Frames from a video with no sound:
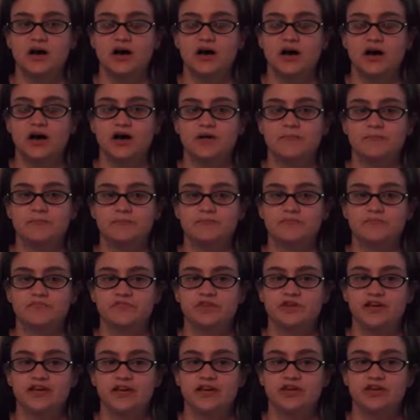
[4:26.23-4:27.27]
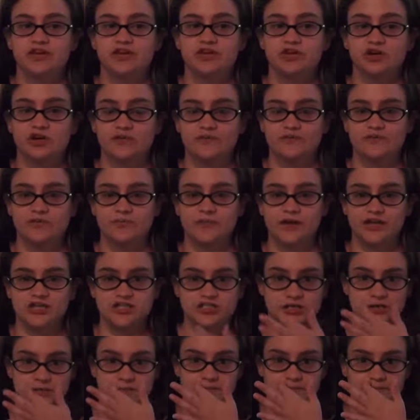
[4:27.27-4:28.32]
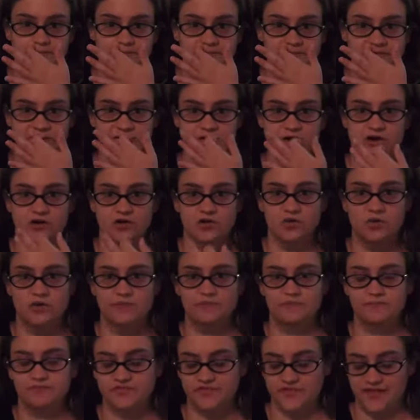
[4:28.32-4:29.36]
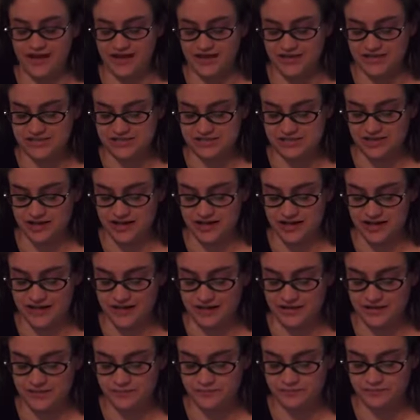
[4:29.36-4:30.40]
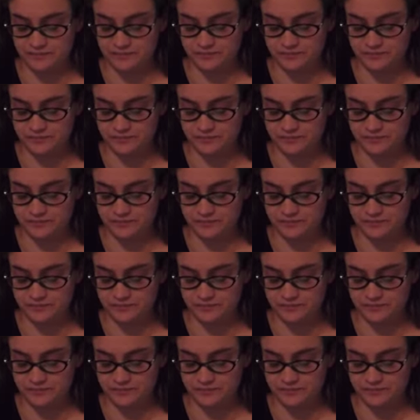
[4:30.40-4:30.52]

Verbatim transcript: um, to get good information, to know things like